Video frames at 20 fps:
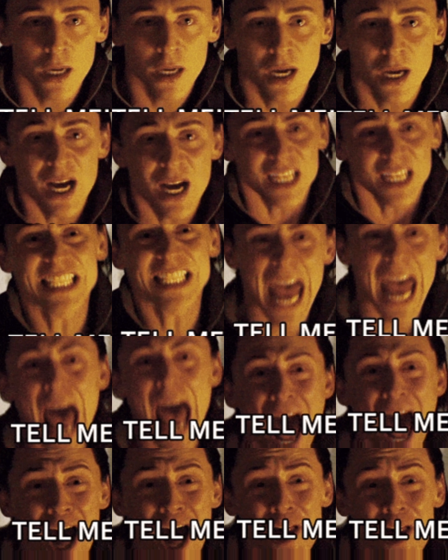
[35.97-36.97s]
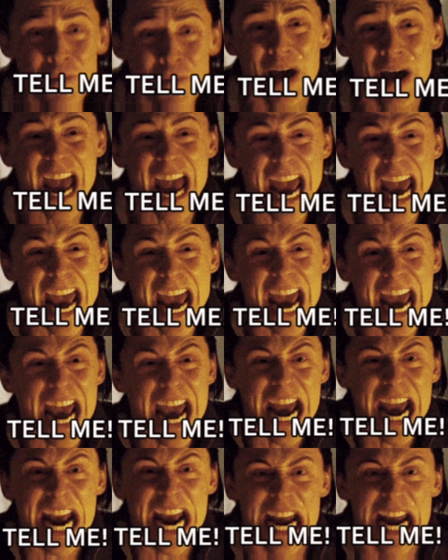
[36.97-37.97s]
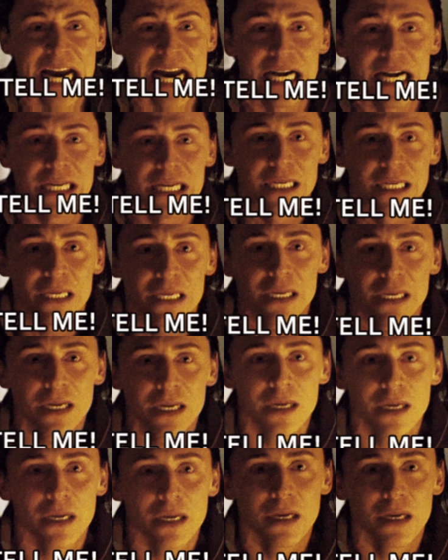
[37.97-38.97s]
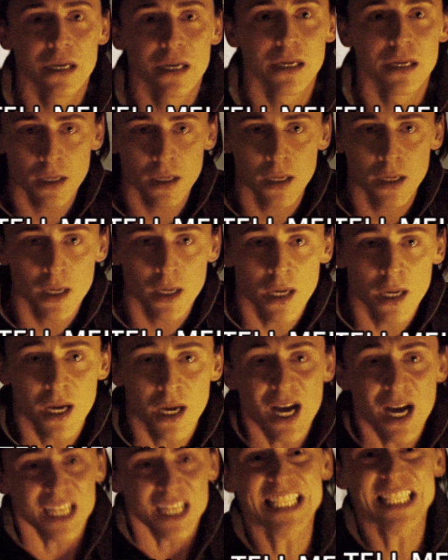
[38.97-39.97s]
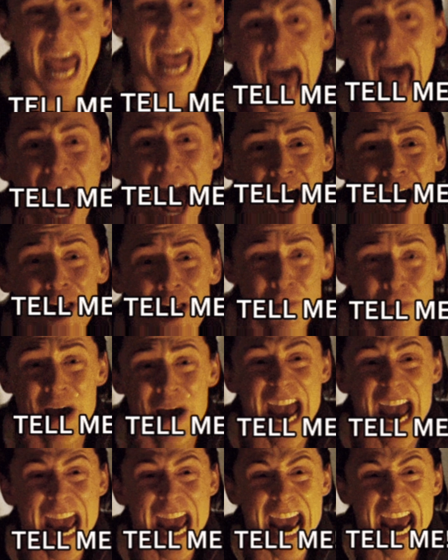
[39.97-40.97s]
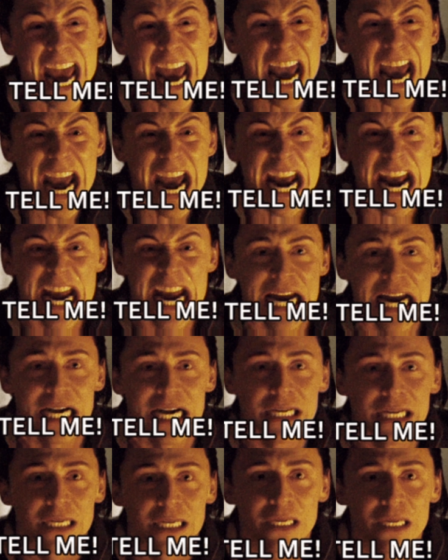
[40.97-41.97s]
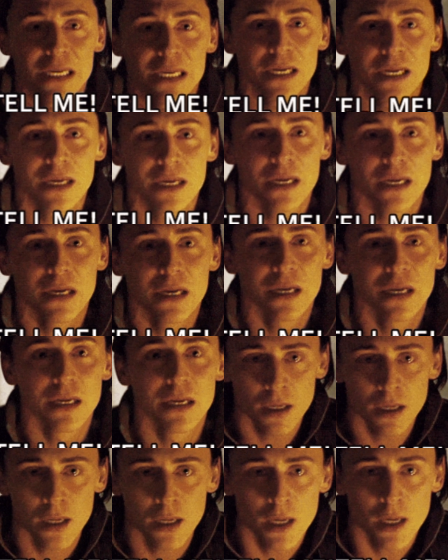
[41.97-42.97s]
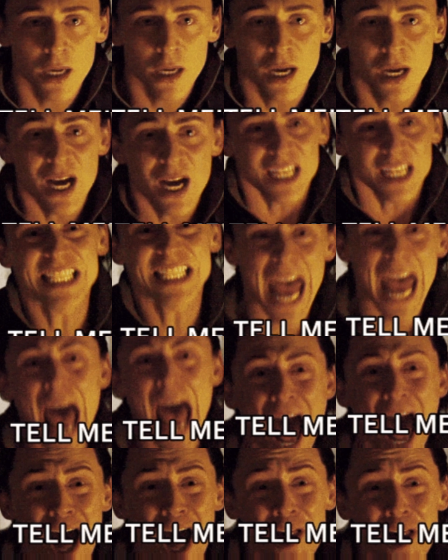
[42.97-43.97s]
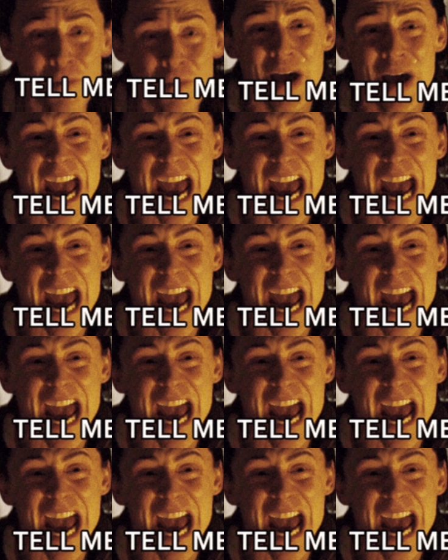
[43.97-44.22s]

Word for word: Are you ready? I'm going to tell you in a minute. I just want to make sure everybody is up. Everybody is up and everybody is listening.